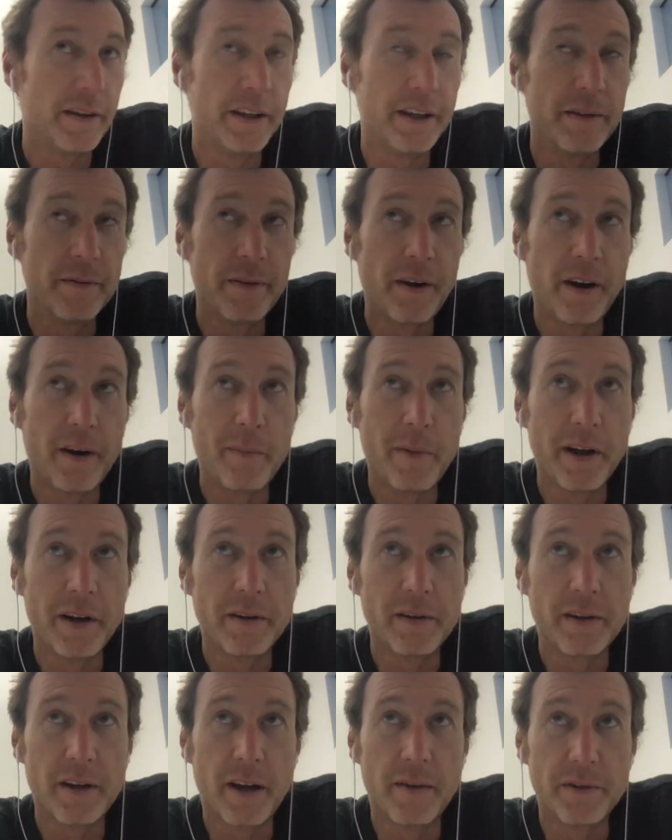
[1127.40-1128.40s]
the
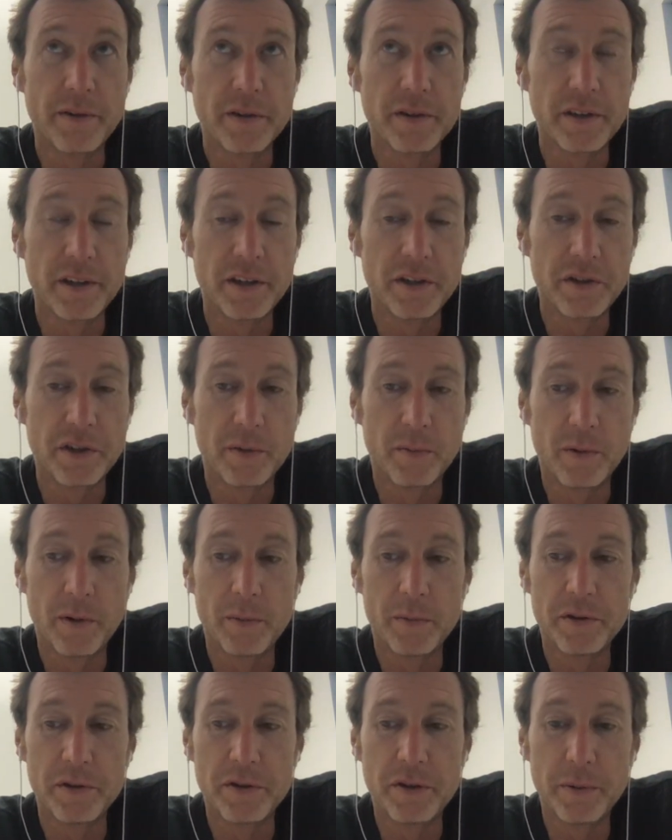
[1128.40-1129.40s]
environmental conversation,
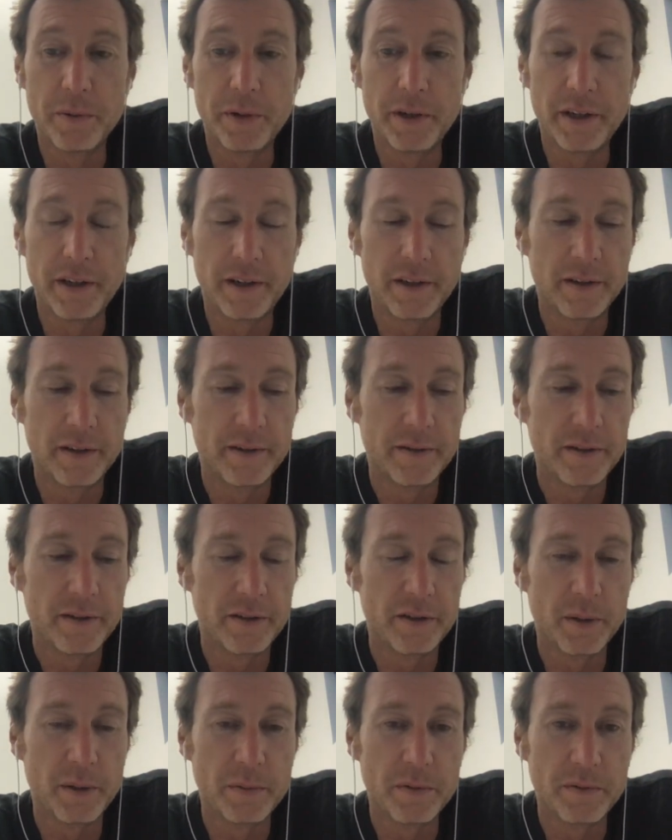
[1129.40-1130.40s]
what we're doing
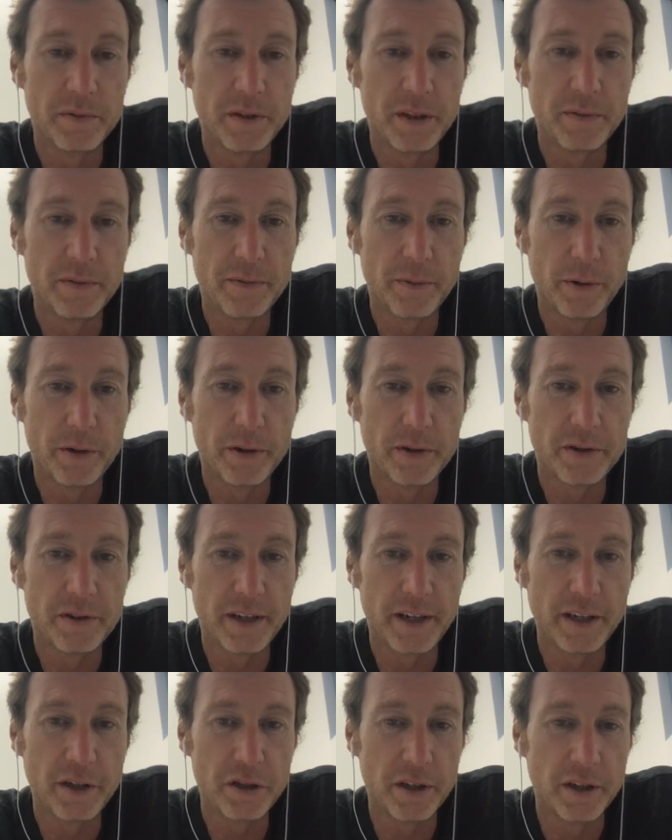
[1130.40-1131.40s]
in terms of
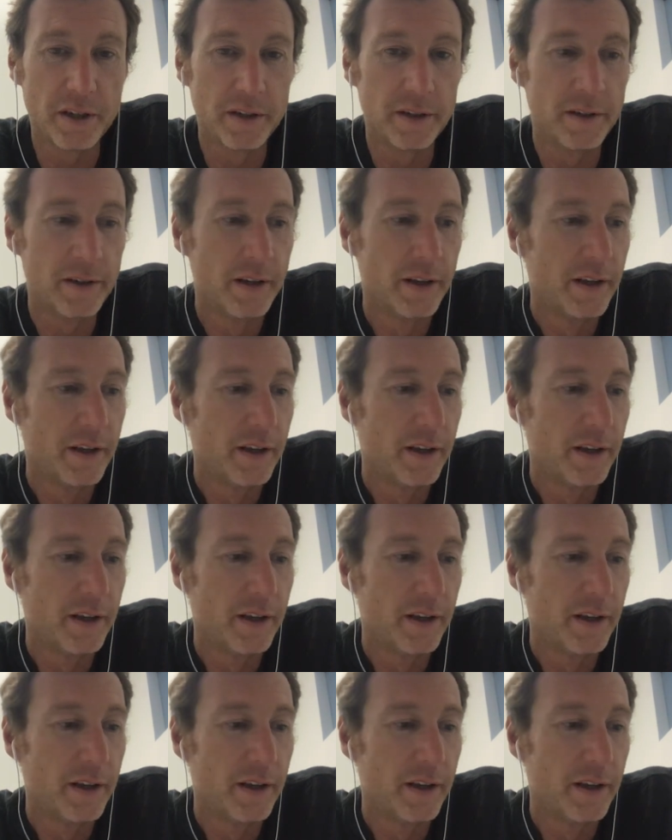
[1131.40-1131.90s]
deforestation,